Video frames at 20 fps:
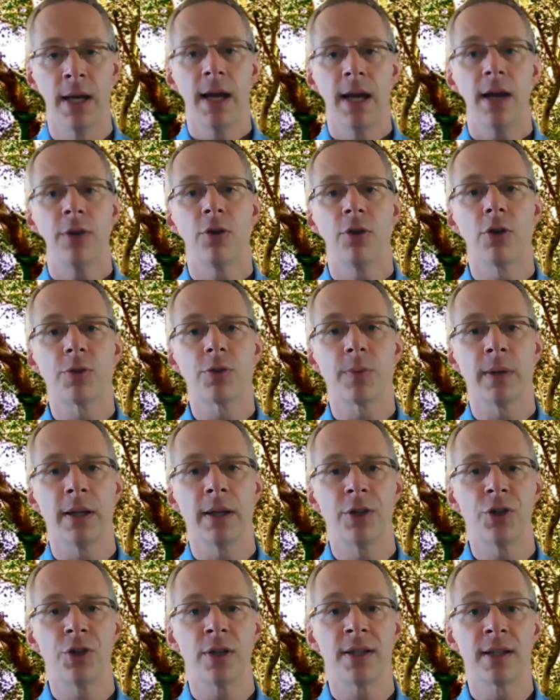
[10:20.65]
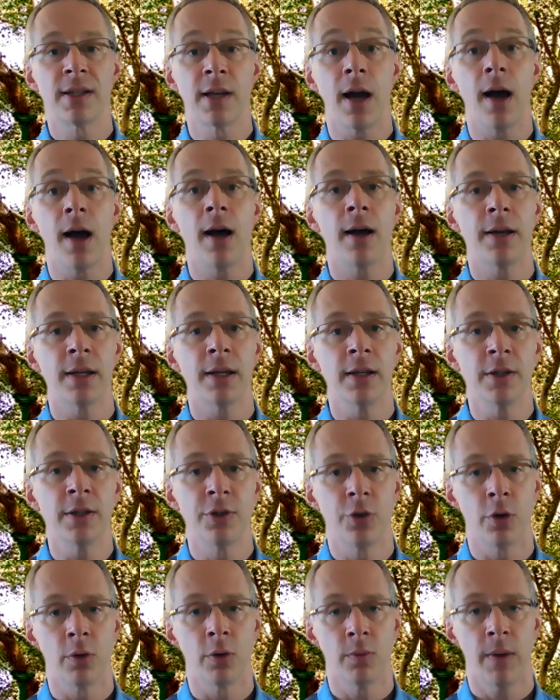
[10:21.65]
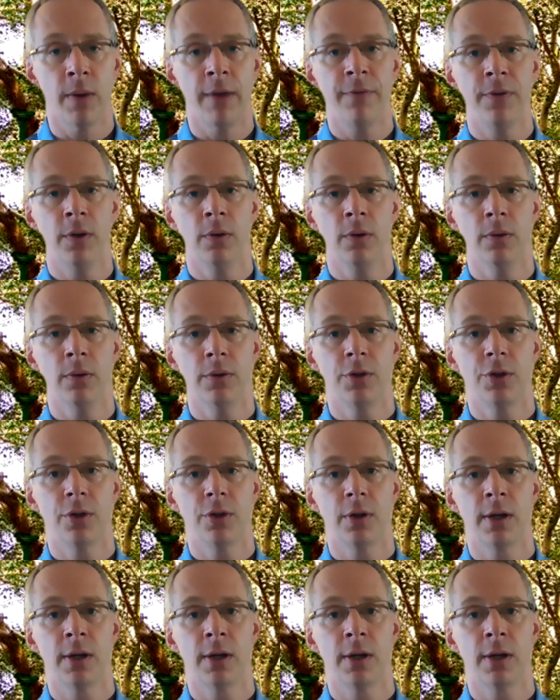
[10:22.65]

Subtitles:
In those religions, God is your refuge.